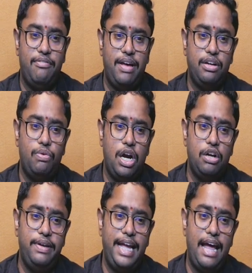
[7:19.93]
work
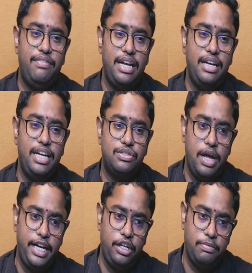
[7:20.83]
what we have done is
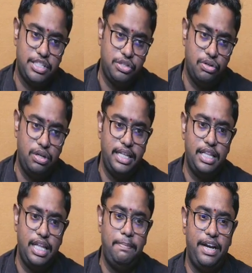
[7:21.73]
going to be stored in
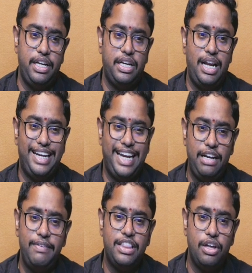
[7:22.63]
that particular Git
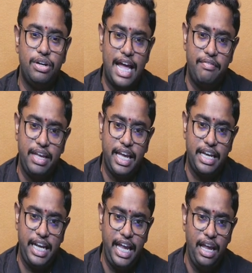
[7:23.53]
without having
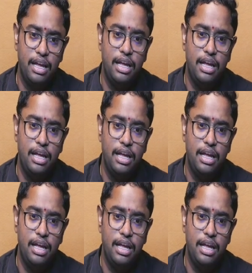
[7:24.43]
any